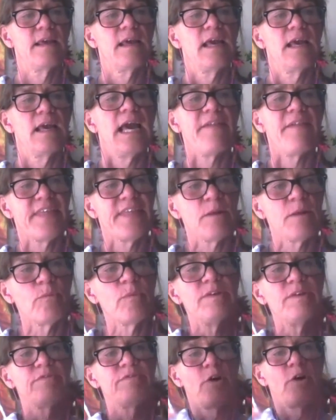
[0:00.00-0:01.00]
and then
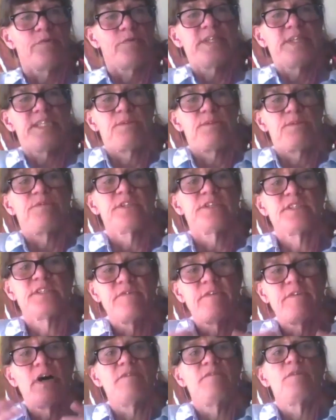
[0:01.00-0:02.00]
we've got this the
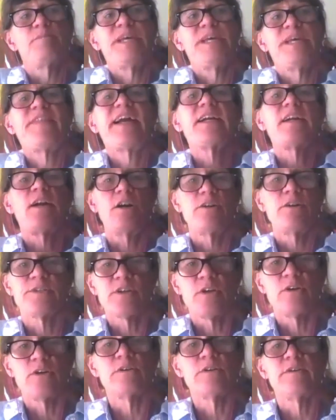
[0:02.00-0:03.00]
survival bit that goes
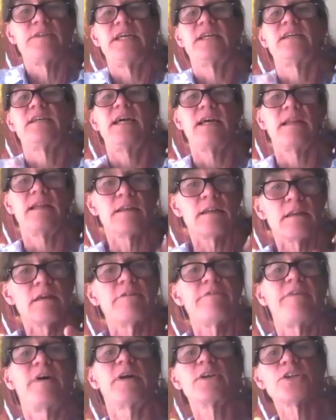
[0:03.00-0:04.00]
on that can
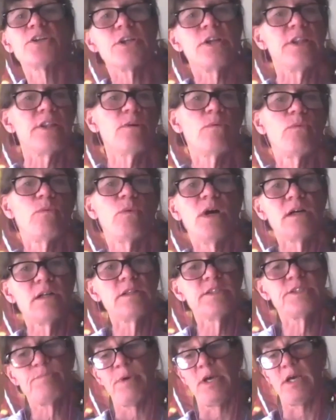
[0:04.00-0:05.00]
function in the
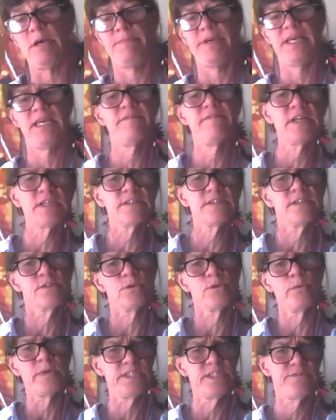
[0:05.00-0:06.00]
world, but a bit of us is always